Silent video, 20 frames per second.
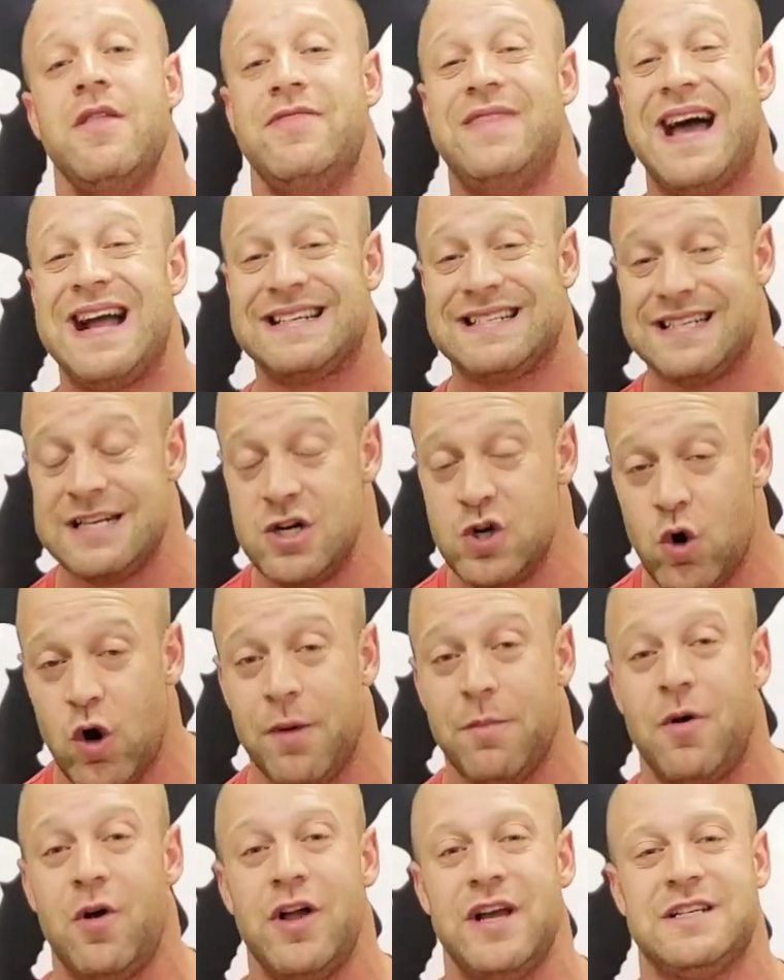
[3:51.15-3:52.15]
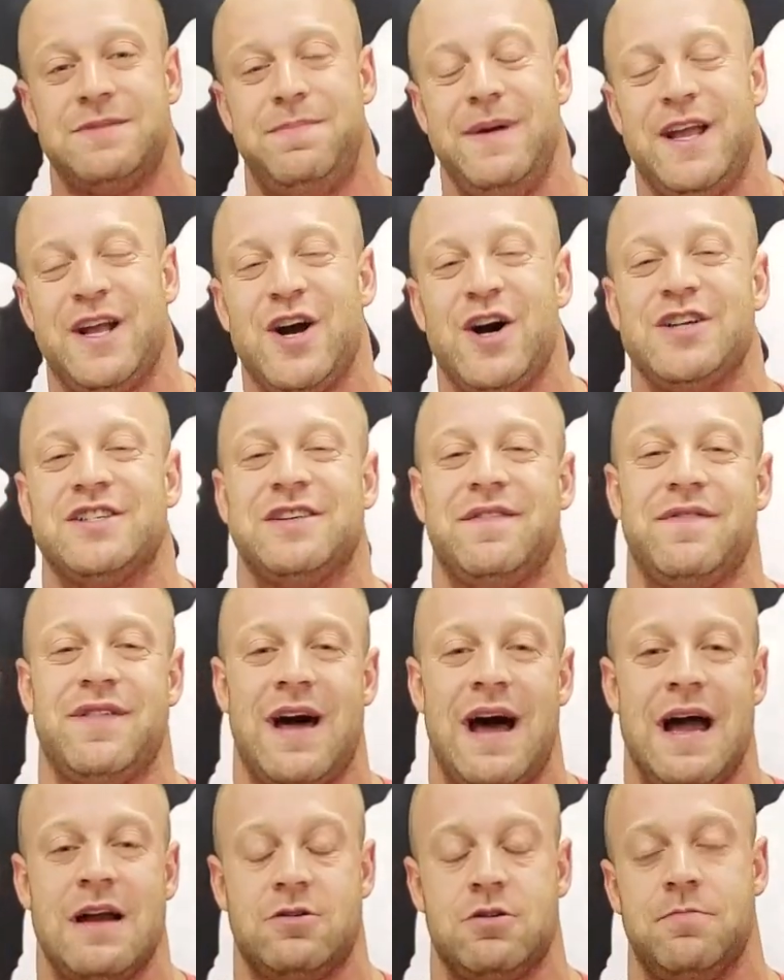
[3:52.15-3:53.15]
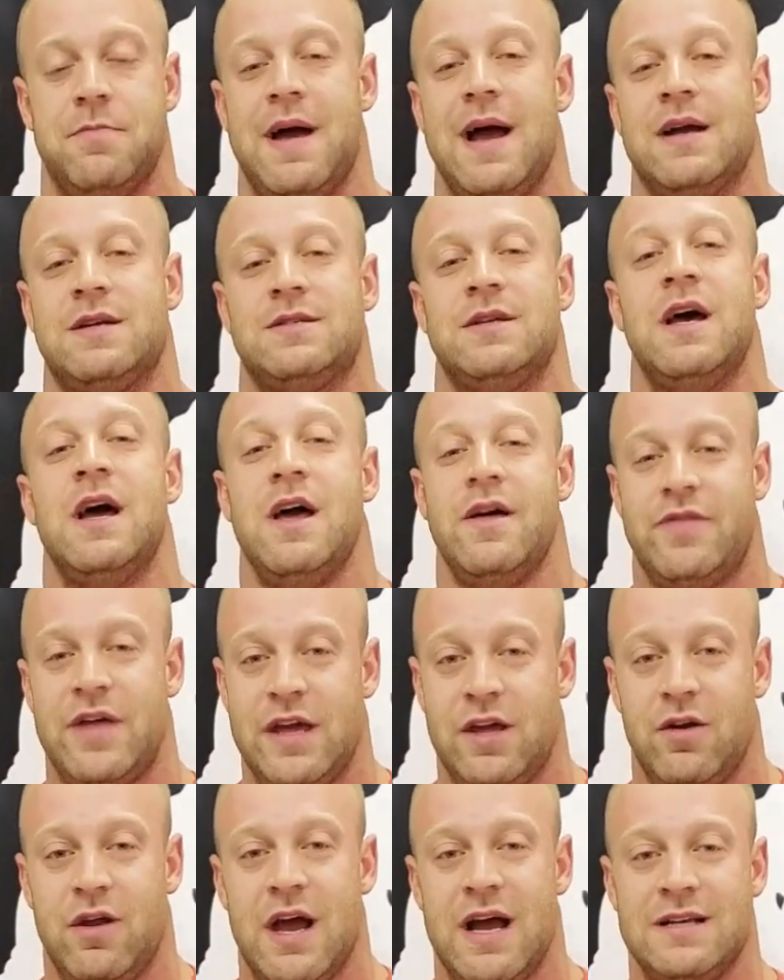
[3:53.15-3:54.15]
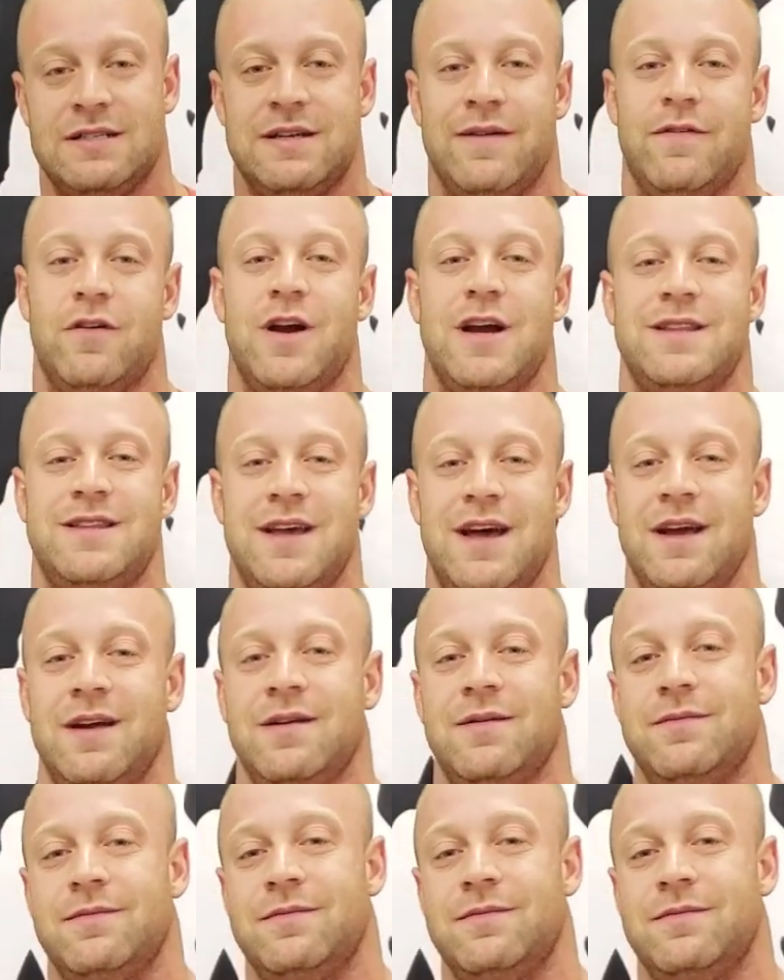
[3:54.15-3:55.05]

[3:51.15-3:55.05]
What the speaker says: That's normal. It's because of the Hydromax. Thank you guys. Have a great day.